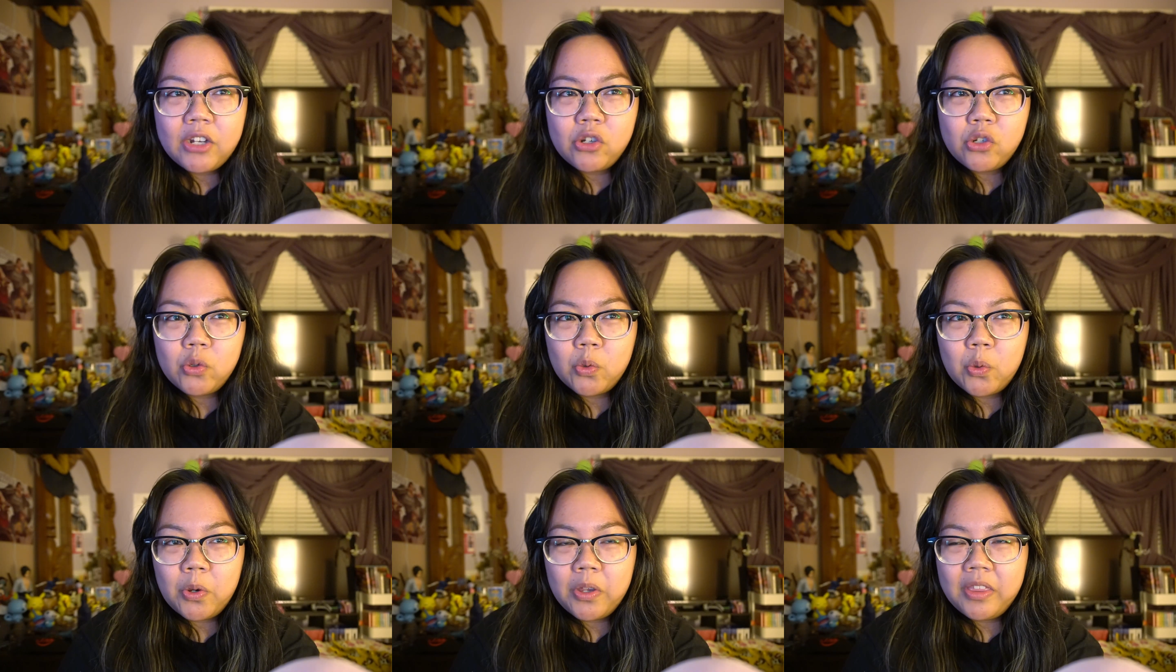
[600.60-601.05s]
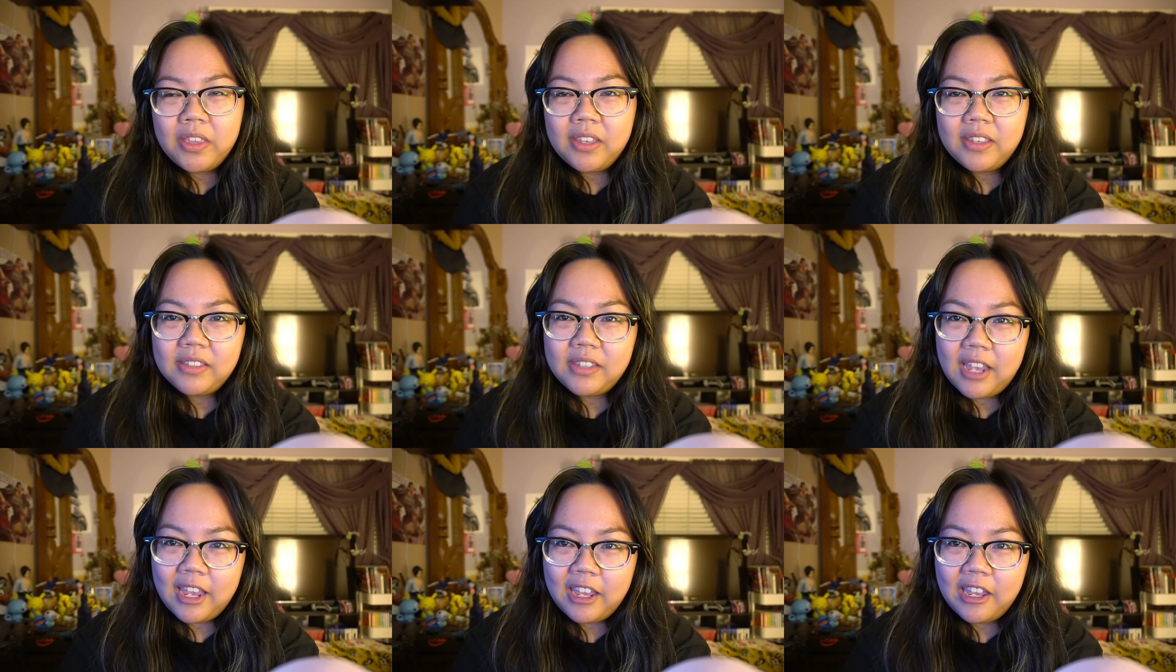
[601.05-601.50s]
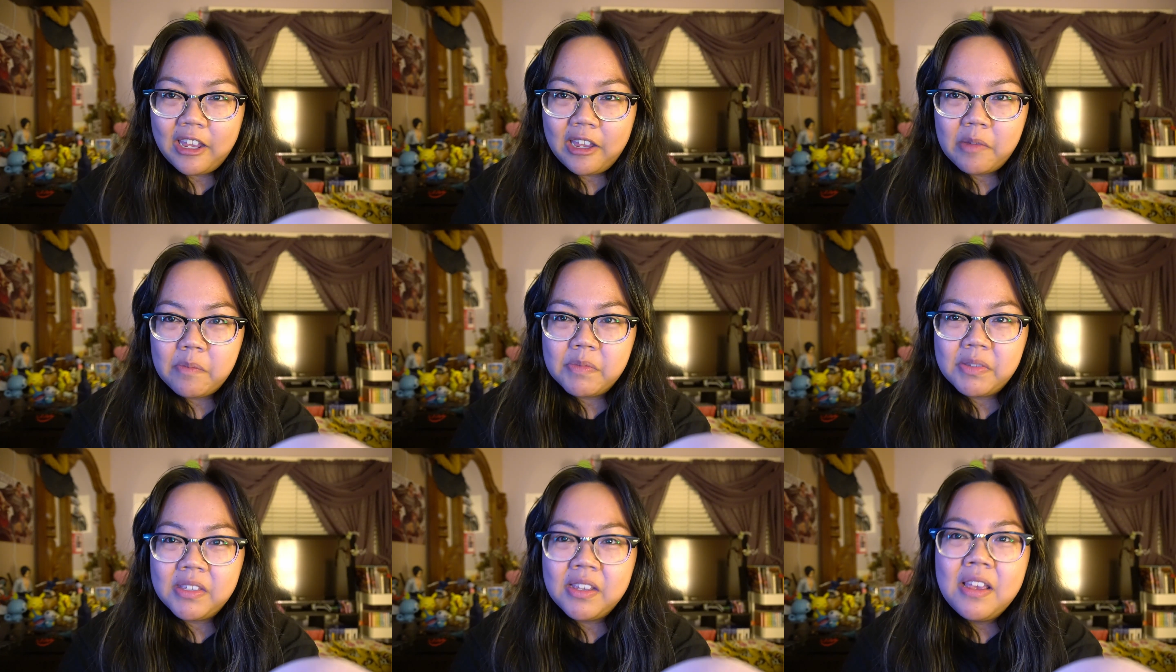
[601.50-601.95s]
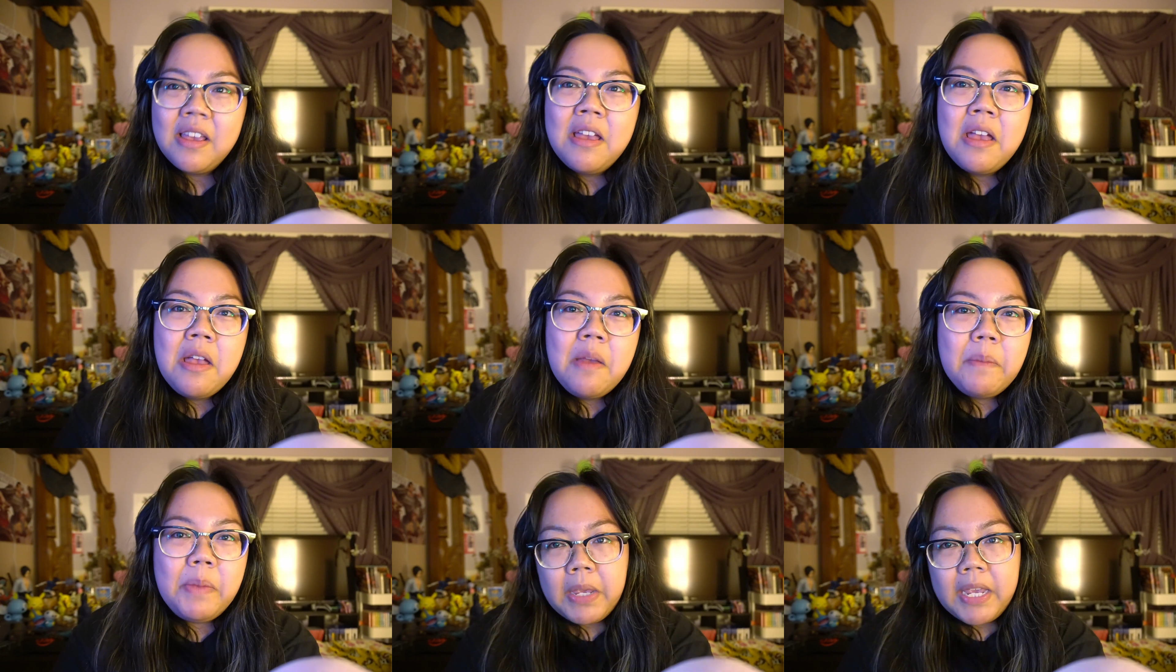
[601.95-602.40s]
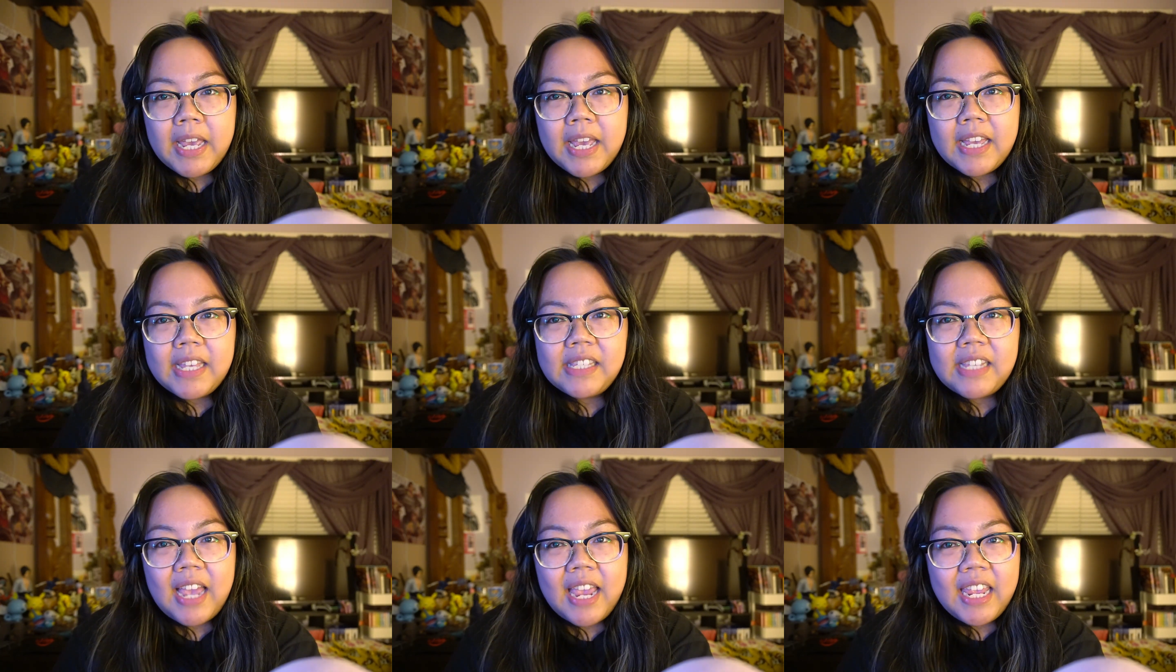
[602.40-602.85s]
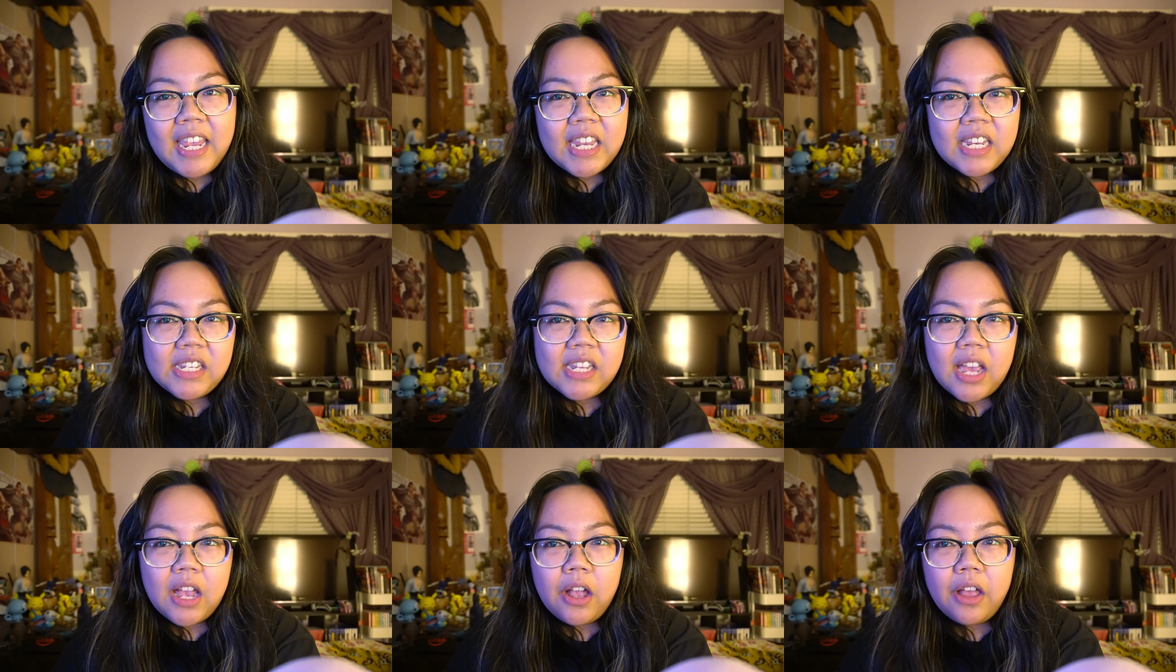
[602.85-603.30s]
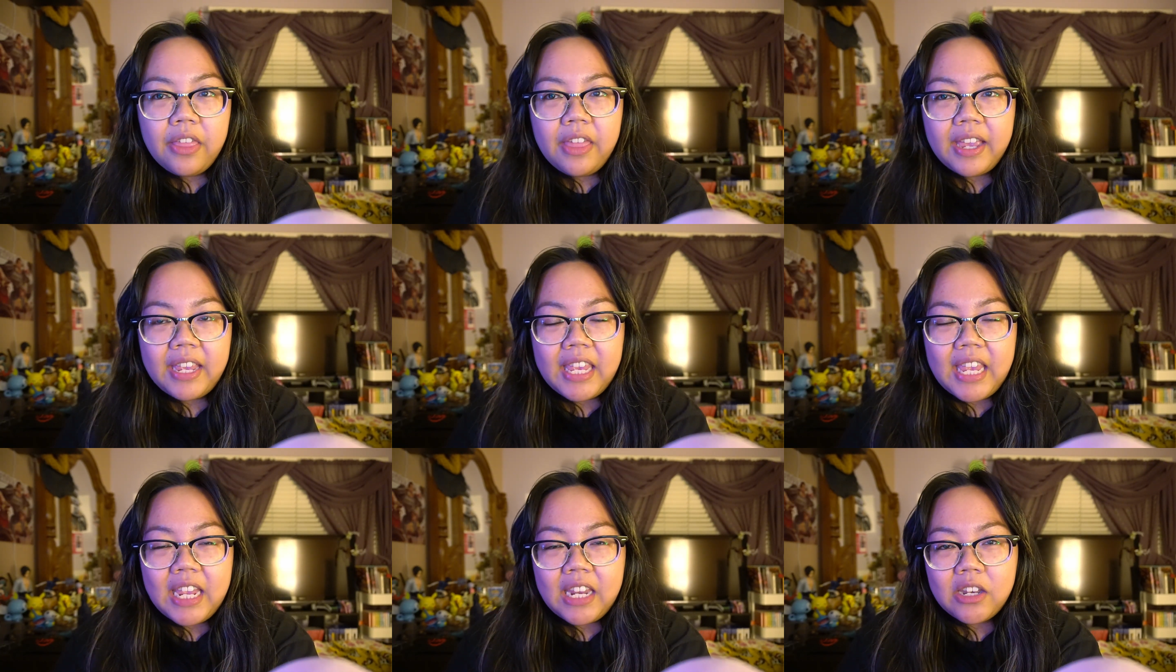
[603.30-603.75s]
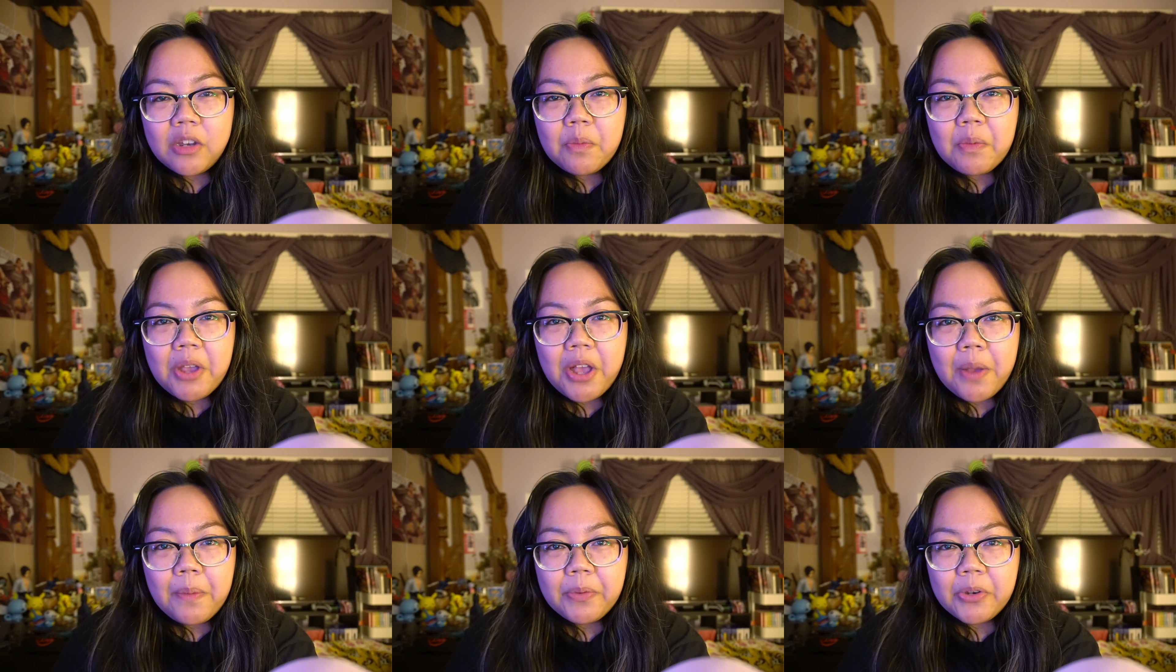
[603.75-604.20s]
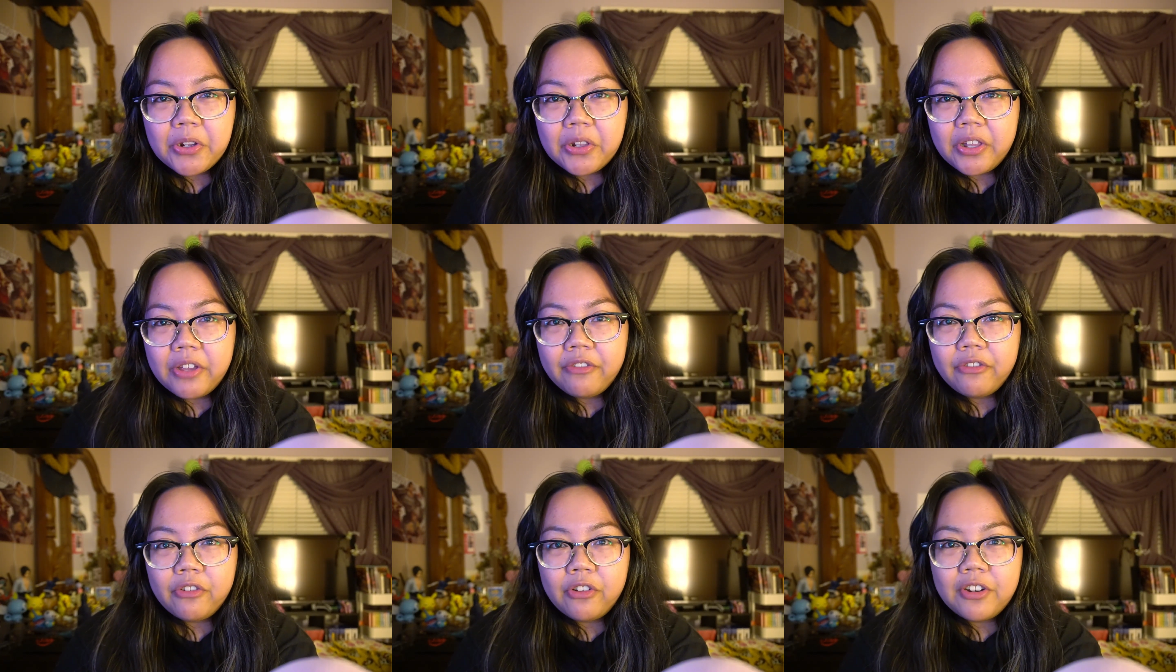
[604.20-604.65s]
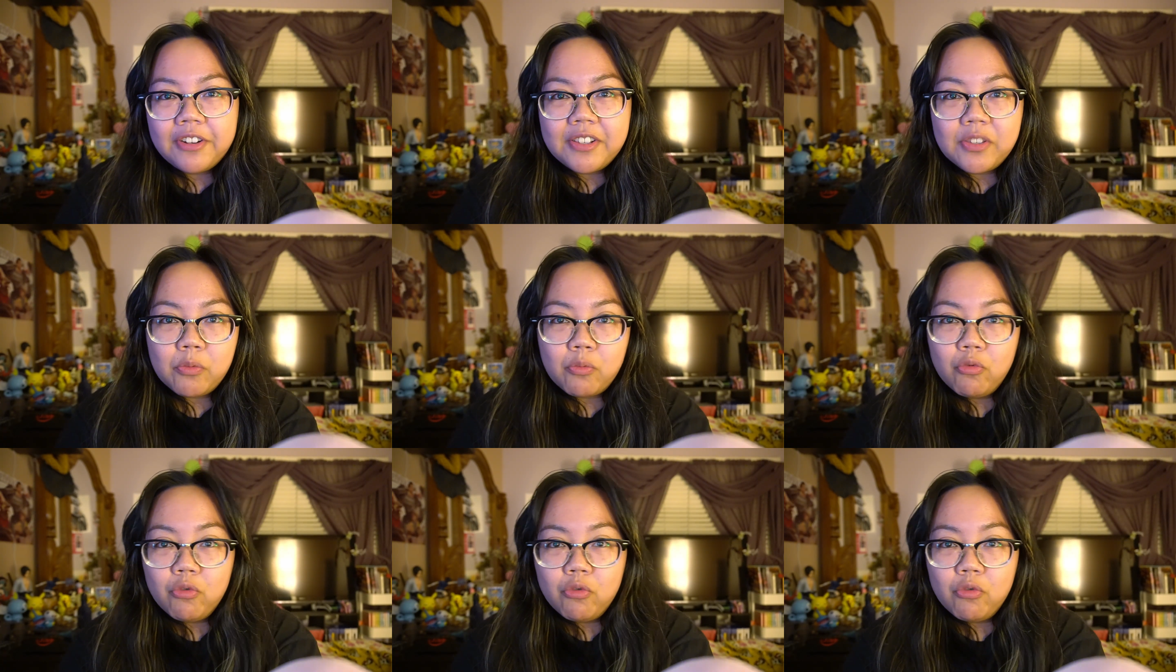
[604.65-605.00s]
enjoy these games, because I can tell that Kingdom Come Deliverance